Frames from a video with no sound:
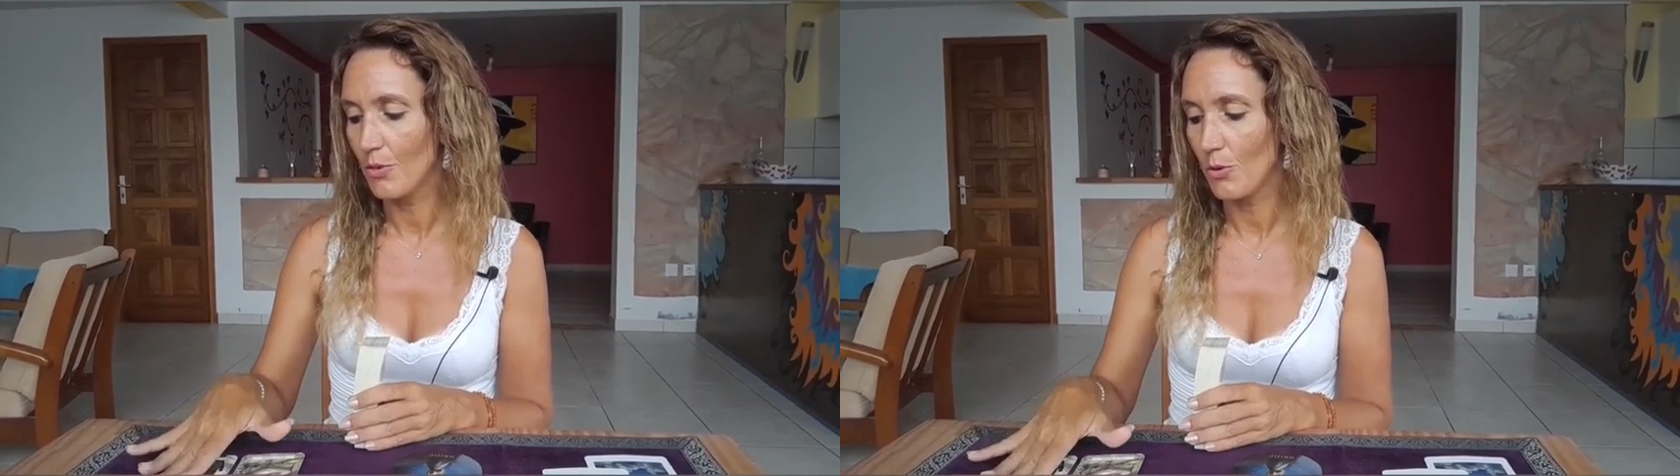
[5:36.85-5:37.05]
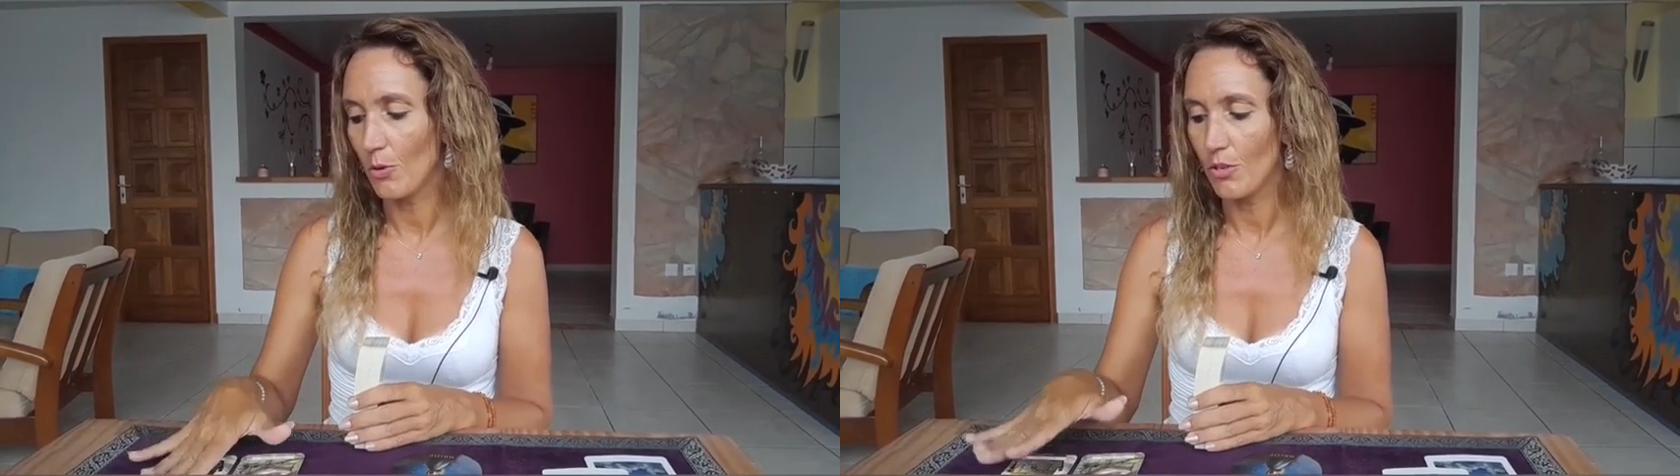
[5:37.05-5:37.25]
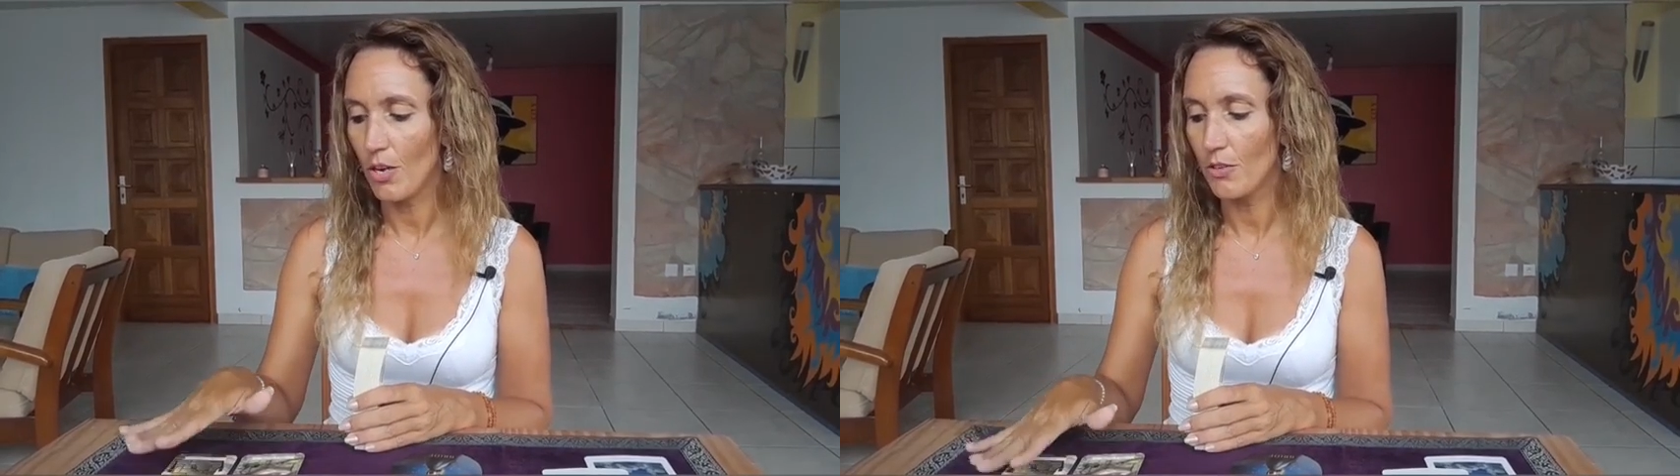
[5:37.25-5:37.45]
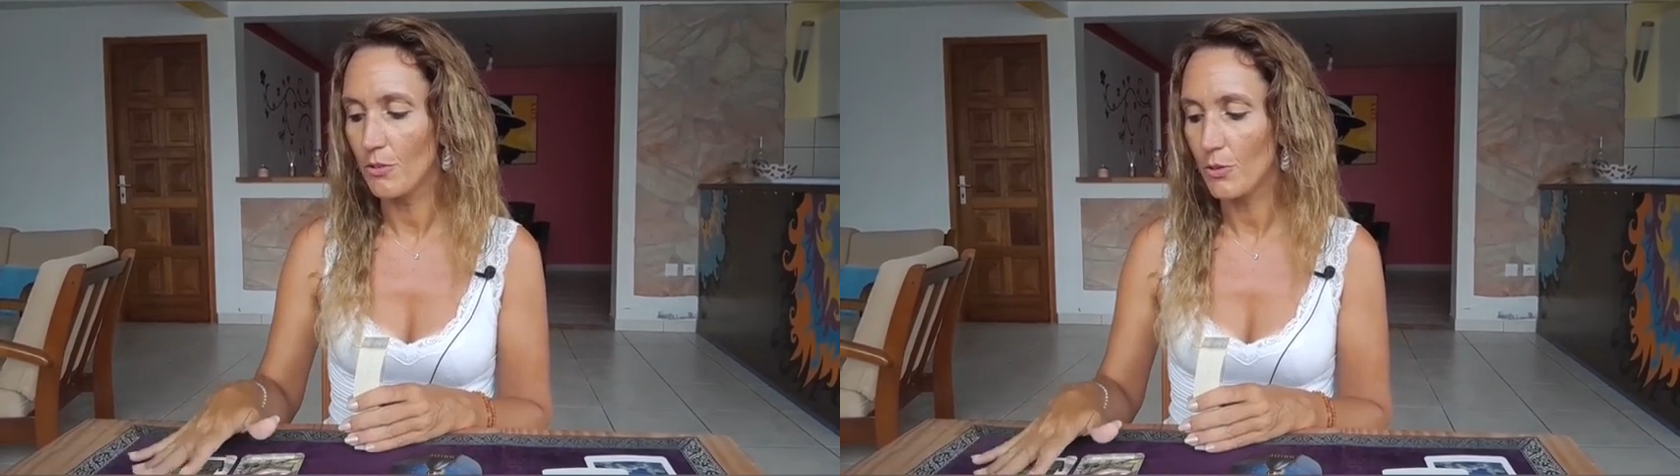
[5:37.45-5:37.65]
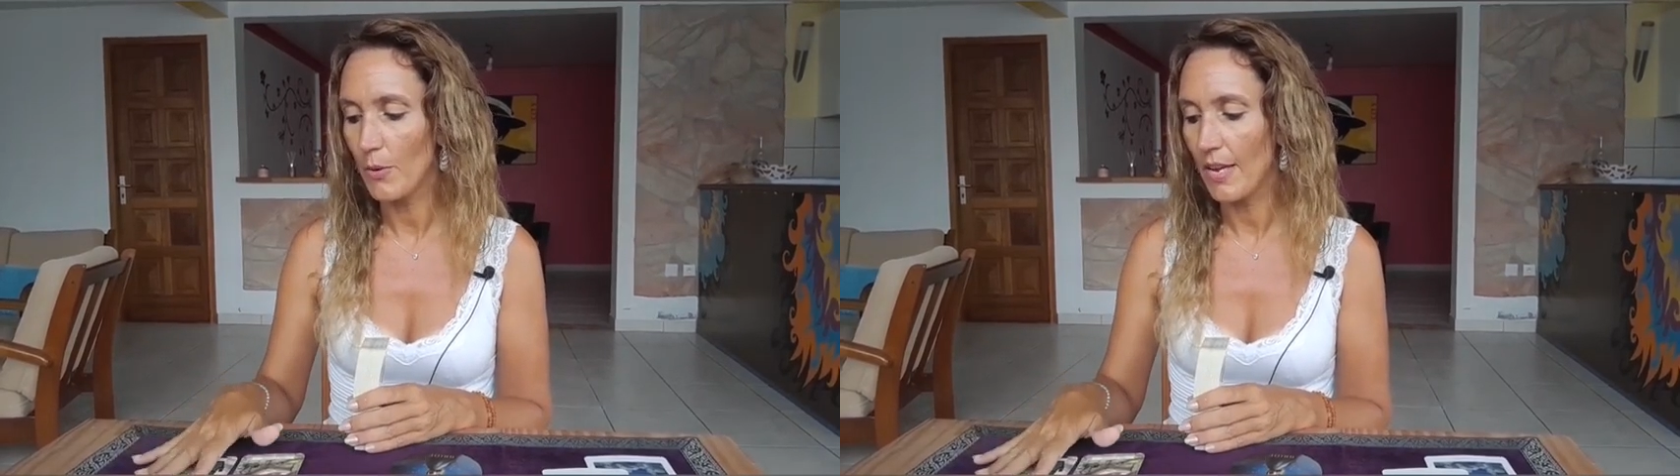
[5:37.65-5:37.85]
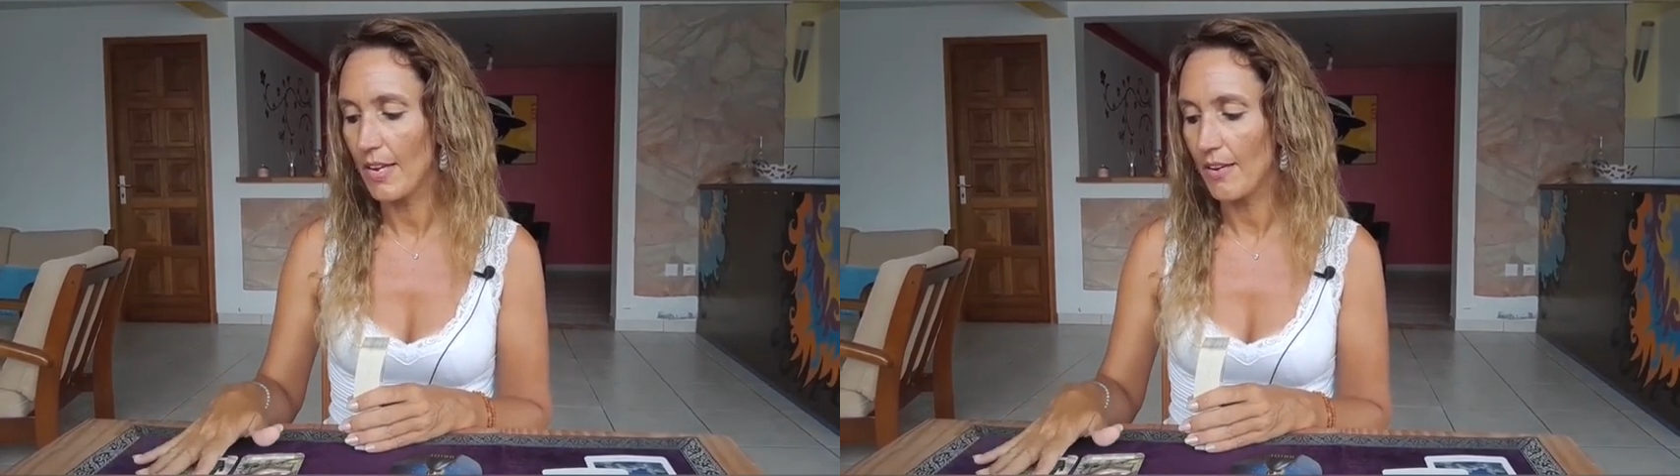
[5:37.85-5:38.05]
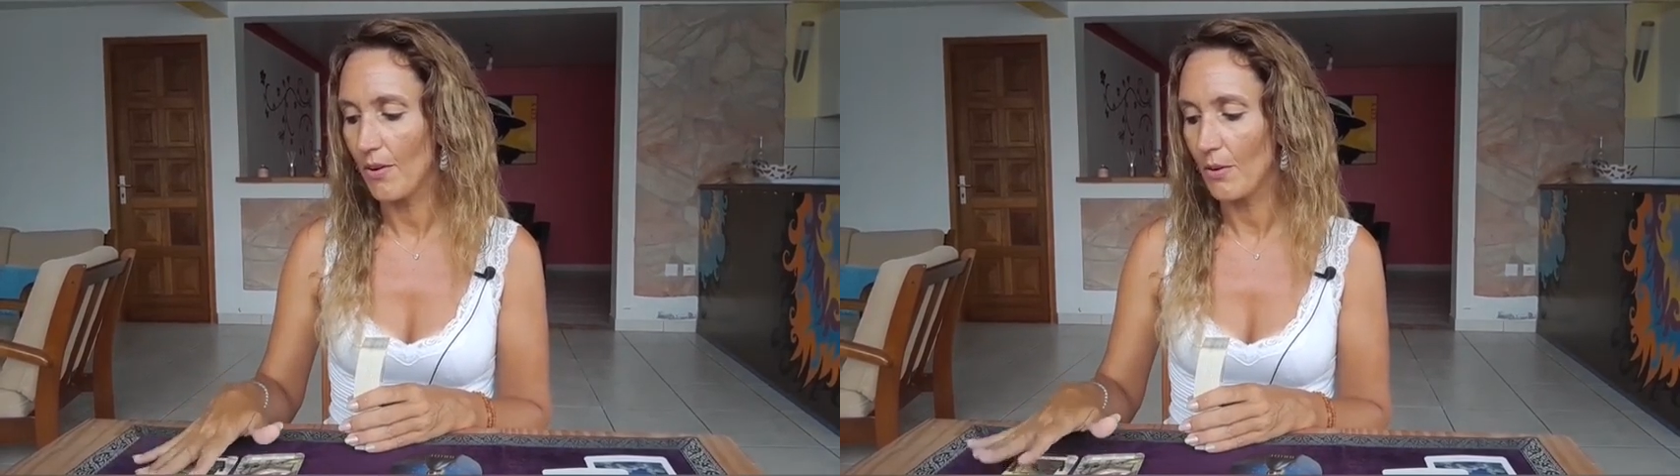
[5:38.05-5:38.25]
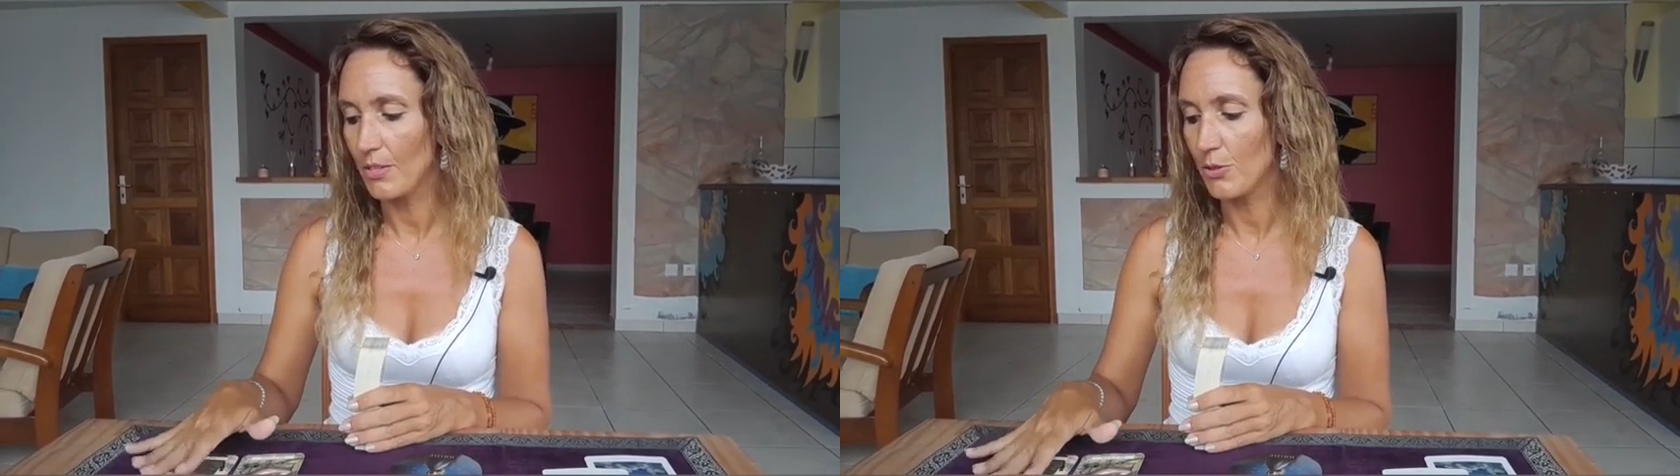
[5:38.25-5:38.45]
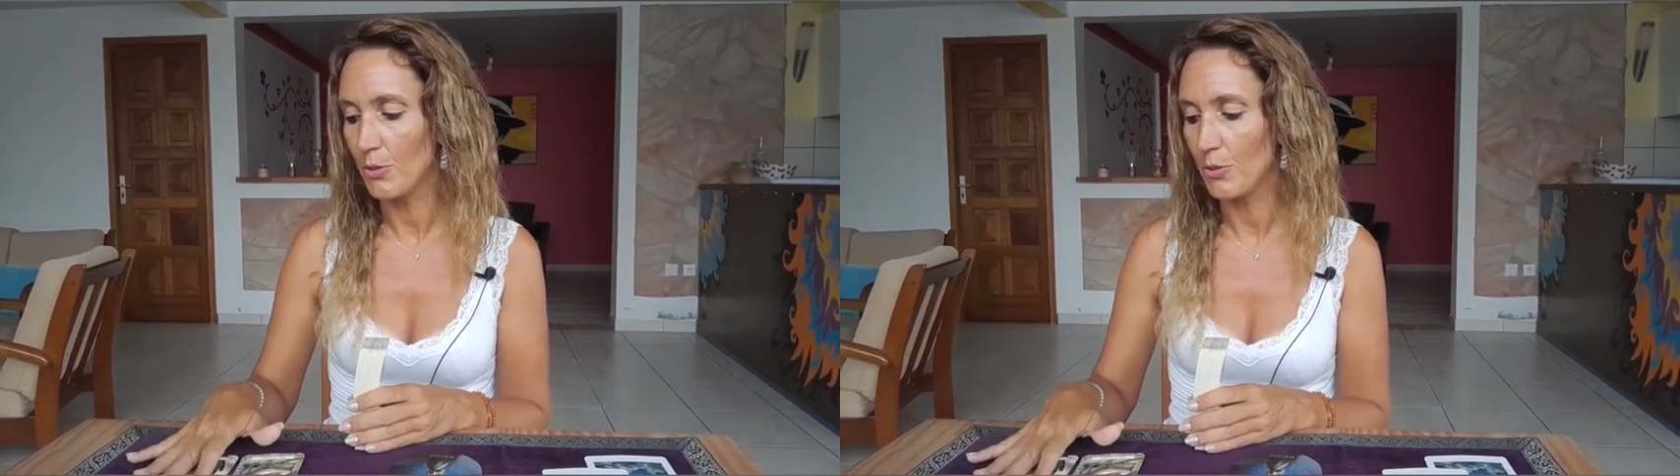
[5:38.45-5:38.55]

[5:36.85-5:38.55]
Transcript: your country, or it's